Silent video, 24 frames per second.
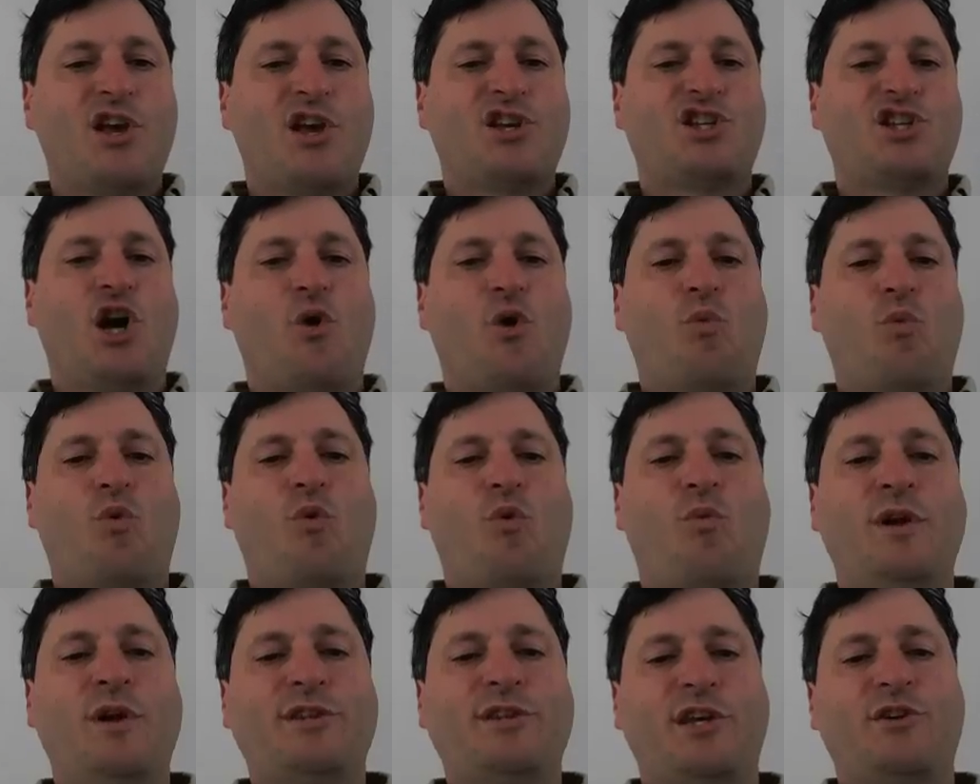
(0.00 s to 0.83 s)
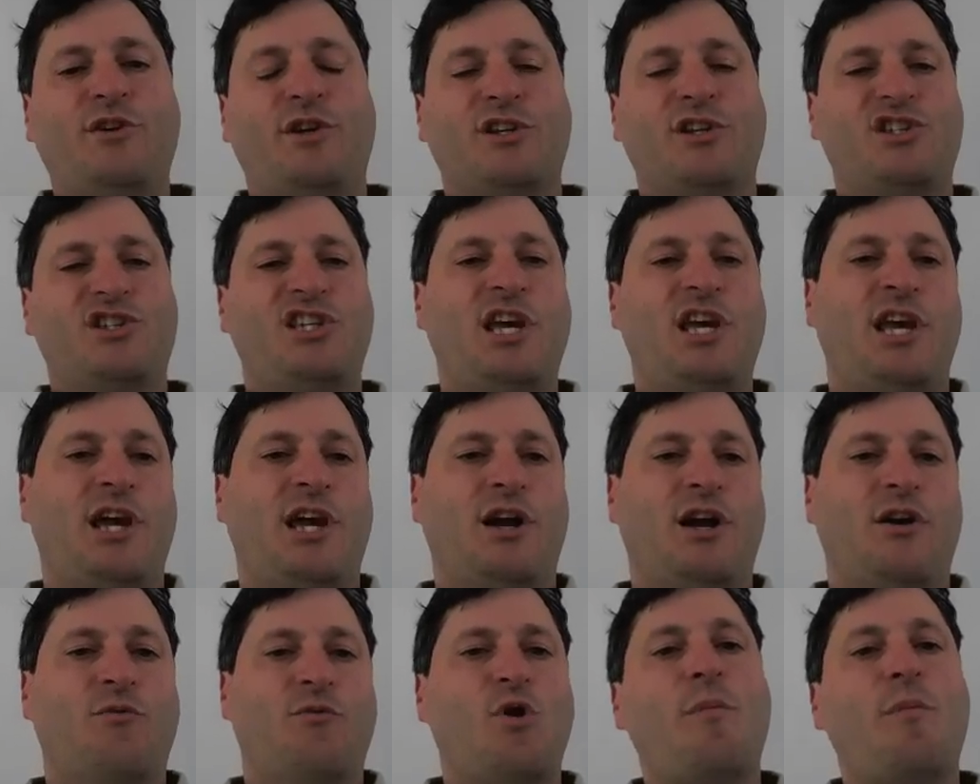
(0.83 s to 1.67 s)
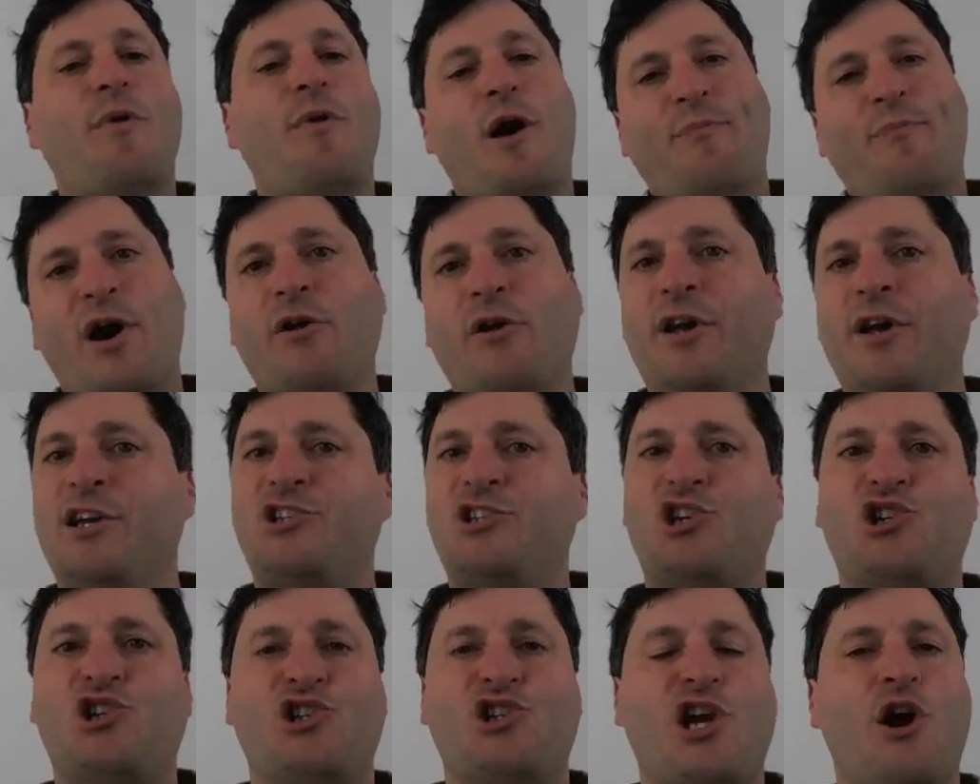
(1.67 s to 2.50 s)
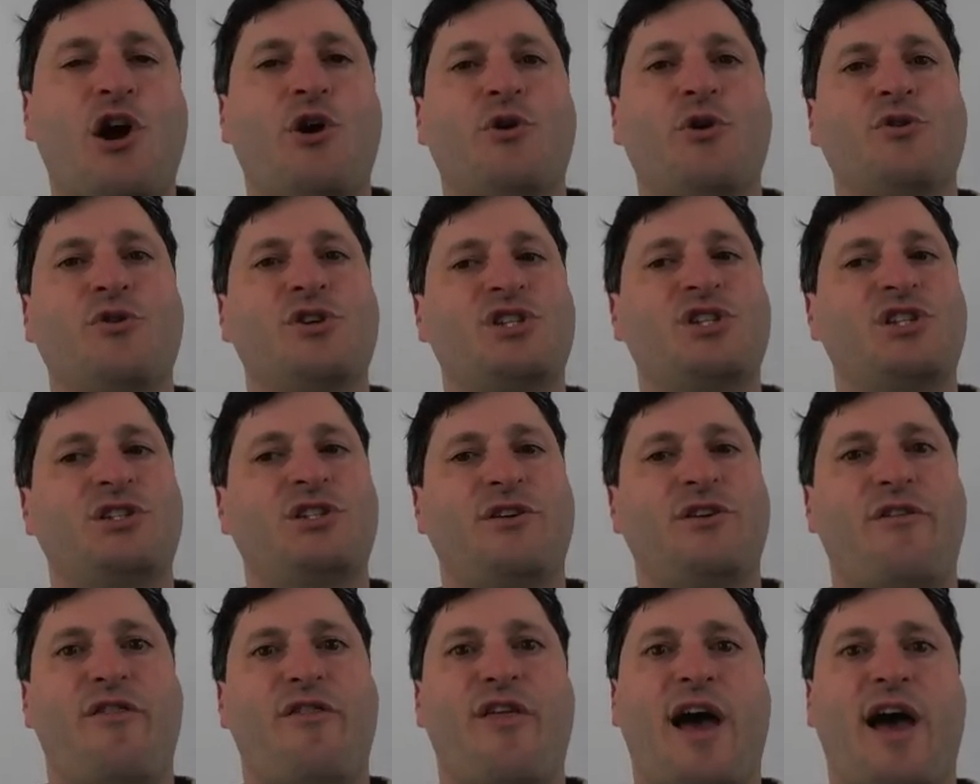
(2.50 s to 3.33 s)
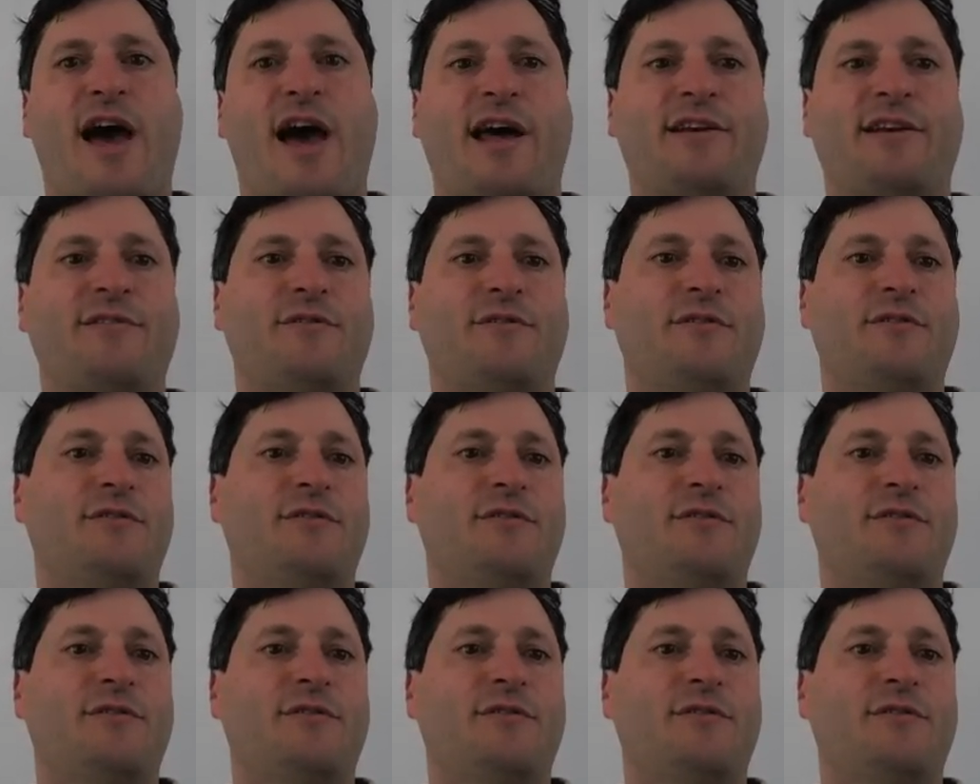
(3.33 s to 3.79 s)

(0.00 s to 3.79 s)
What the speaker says: So one thing you can see here, well, partly it just shows that